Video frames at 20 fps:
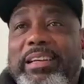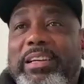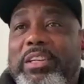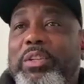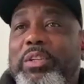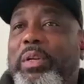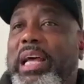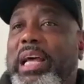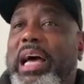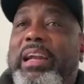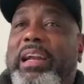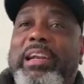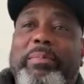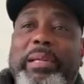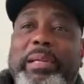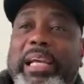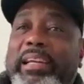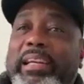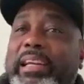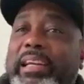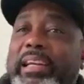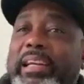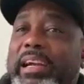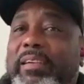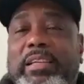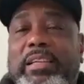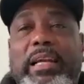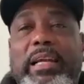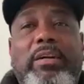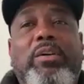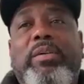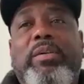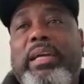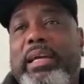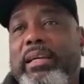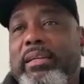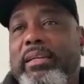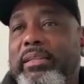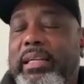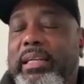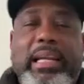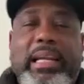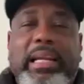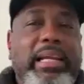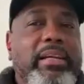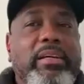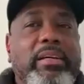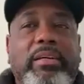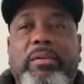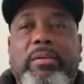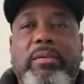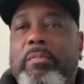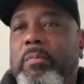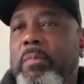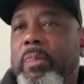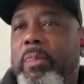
So now that I'm getting there, it's like, okay, here they come.